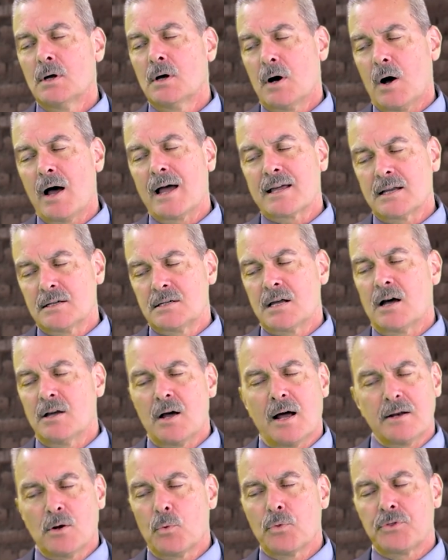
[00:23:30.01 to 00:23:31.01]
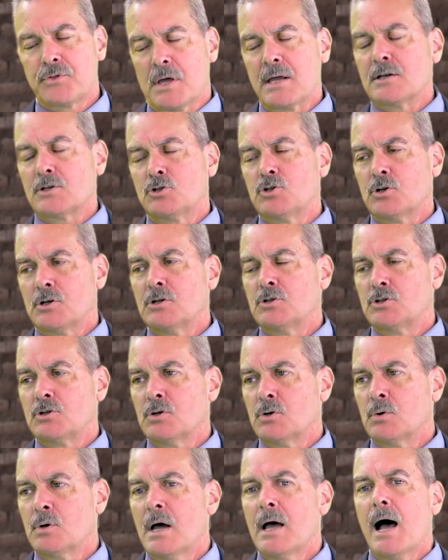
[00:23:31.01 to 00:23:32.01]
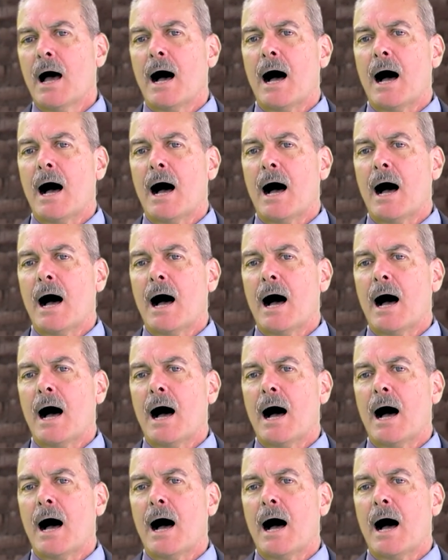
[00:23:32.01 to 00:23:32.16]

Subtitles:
well, I can tell you, I don't think Judy Chu.